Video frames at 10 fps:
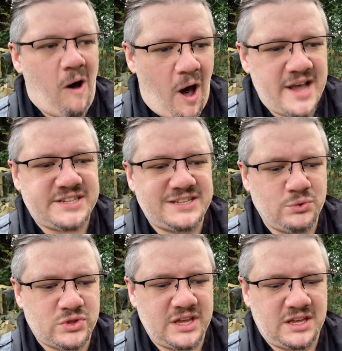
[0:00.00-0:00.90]
I
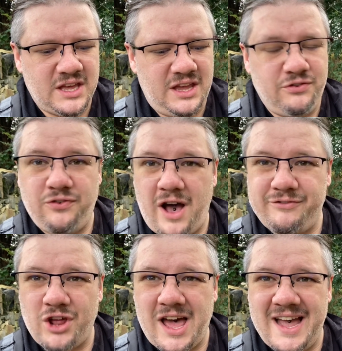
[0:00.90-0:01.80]
still think a
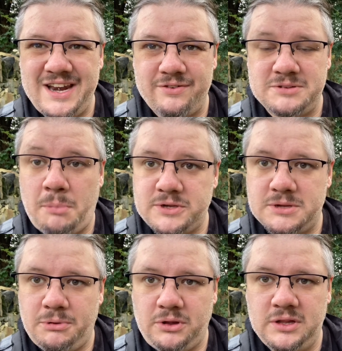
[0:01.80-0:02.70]
$5 ADA is
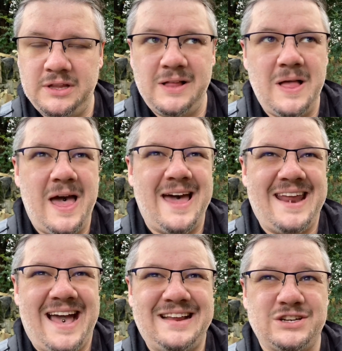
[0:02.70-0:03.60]
possible. An
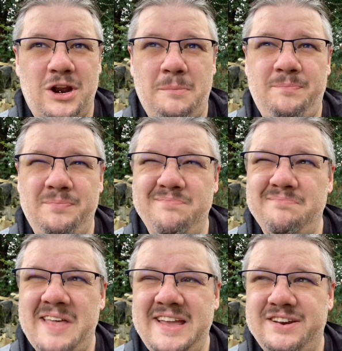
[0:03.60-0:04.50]
$8
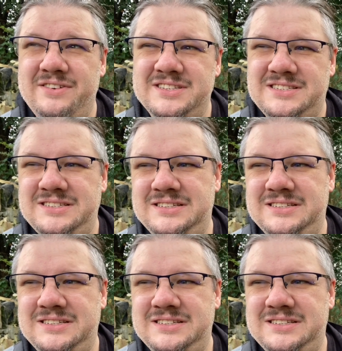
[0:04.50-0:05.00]
ADA is